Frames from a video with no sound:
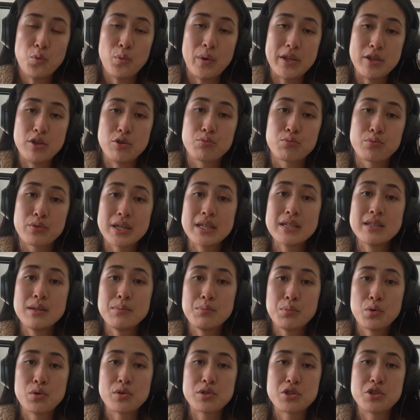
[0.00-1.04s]
When you really
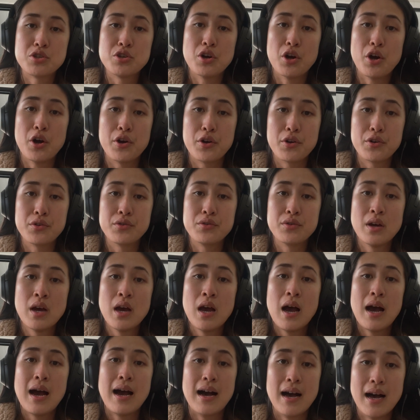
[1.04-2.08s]
put your own
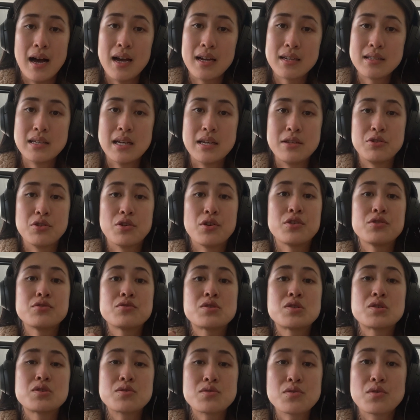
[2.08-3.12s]
heart and your own
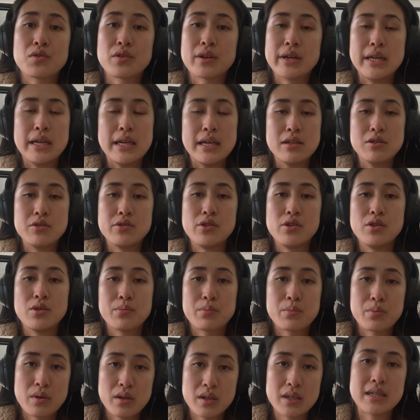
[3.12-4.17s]
story into your
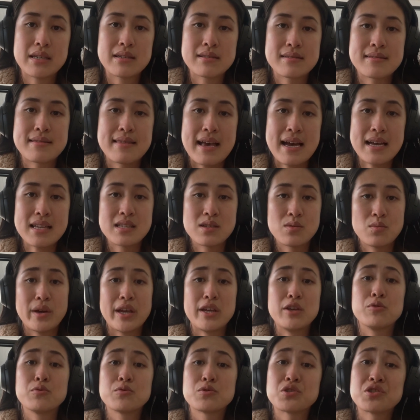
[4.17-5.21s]
products, that's where
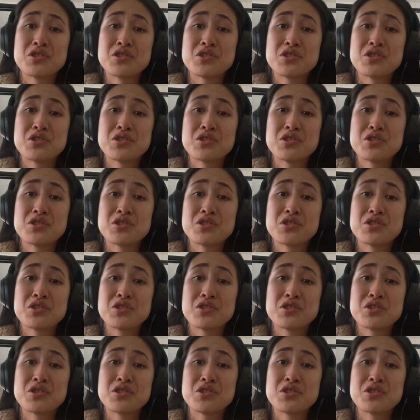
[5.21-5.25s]
you'll